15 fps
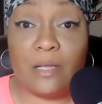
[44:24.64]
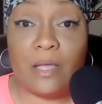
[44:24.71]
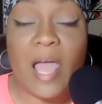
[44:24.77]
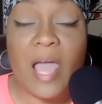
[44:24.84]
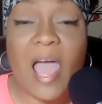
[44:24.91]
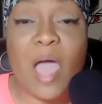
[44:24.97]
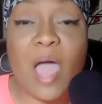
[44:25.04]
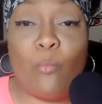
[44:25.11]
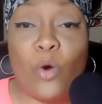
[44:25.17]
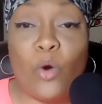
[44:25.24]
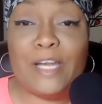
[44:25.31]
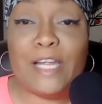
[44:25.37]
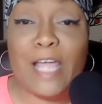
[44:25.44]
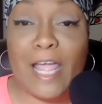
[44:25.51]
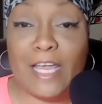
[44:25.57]
At
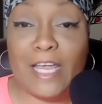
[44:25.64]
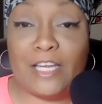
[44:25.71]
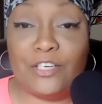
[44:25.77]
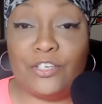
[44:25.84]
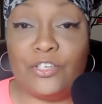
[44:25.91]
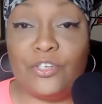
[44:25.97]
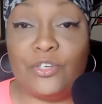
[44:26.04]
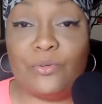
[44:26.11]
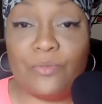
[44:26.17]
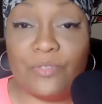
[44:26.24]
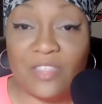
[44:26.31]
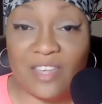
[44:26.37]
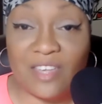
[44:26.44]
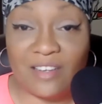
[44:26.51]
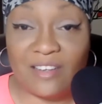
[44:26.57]
what age do you
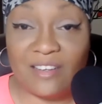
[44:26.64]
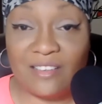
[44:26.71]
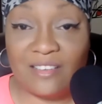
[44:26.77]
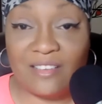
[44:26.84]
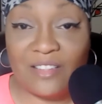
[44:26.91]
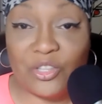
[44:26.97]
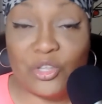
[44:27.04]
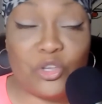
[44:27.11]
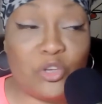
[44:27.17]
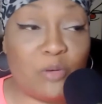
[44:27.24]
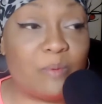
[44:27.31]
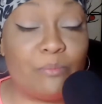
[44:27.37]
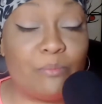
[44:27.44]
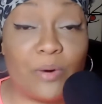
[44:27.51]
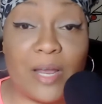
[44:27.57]
think the
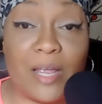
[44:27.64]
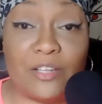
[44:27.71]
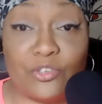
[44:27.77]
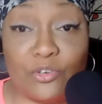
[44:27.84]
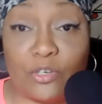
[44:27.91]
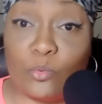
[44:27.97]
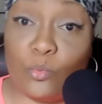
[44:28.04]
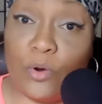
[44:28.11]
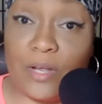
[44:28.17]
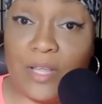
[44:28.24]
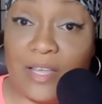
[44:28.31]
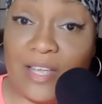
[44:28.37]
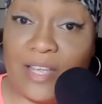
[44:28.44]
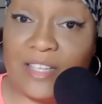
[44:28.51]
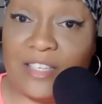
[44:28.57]
human brain starts working
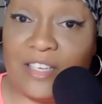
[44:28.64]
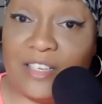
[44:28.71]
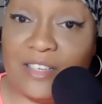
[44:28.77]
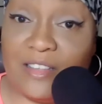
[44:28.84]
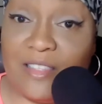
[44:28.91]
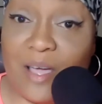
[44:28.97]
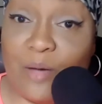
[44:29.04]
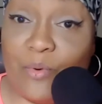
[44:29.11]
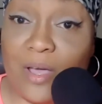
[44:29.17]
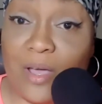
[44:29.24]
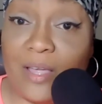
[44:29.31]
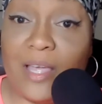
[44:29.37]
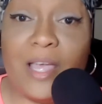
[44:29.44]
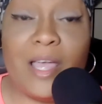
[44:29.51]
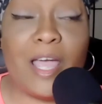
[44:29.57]
against us in that
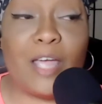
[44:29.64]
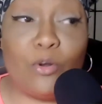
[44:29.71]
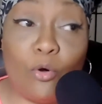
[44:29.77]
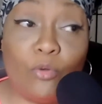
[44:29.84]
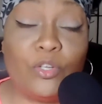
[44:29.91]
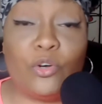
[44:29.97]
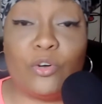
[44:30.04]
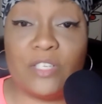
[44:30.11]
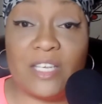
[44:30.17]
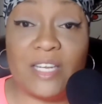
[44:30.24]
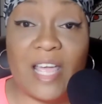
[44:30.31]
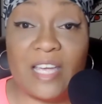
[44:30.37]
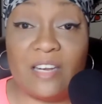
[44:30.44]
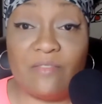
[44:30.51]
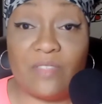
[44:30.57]
way and holding on to
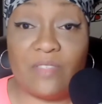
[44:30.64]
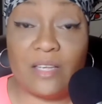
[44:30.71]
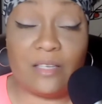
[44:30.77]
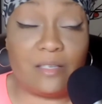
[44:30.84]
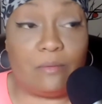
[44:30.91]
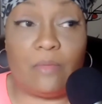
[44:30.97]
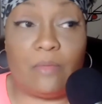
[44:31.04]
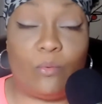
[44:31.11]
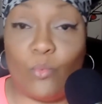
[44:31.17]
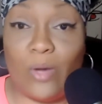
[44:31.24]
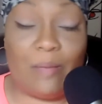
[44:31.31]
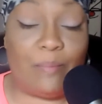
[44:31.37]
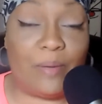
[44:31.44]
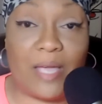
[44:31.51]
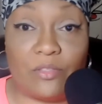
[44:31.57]
negative things and
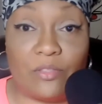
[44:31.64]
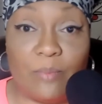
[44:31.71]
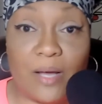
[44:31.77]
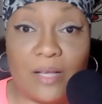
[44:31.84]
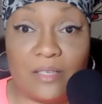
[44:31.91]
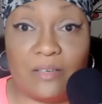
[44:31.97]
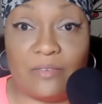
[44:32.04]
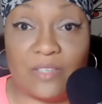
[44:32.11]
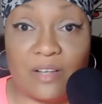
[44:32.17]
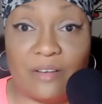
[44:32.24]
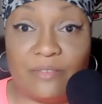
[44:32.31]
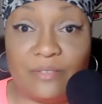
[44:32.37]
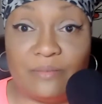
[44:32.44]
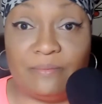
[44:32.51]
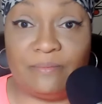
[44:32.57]
wiping out the positive stuff?
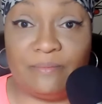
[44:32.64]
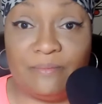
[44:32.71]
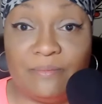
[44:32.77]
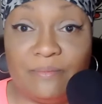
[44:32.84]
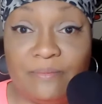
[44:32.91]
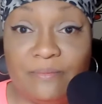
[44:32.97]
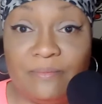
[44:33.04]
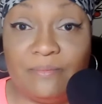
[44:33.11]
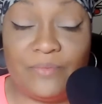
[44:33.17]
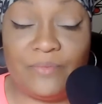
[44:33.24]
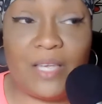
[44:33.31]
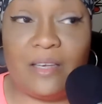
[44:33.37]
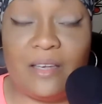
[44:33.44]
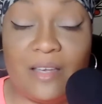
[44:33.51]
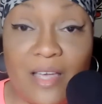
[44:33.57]

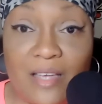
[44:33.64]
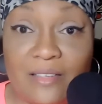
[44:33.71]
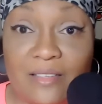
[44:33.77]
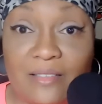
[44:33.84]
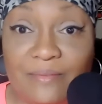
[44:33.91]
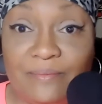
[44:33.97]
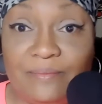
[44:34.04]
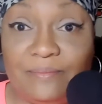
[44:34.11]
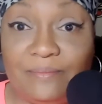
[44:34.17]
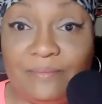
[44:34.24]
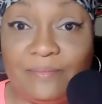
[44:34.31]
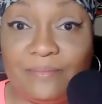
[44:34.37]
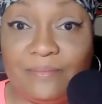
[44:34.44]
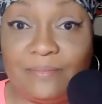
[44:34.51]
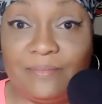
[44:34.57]
Take a guess.
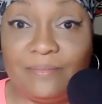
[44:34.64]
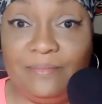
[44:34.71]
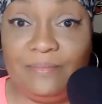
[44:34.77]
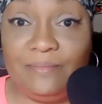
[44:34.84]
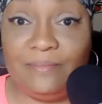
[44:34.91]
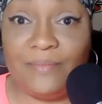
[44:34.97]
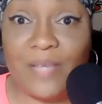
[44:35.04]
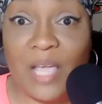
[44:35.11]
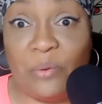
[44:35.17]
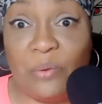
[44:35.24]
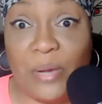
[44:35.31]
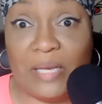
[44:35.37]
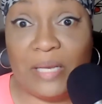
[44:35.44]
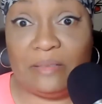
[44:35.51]
I'll wait.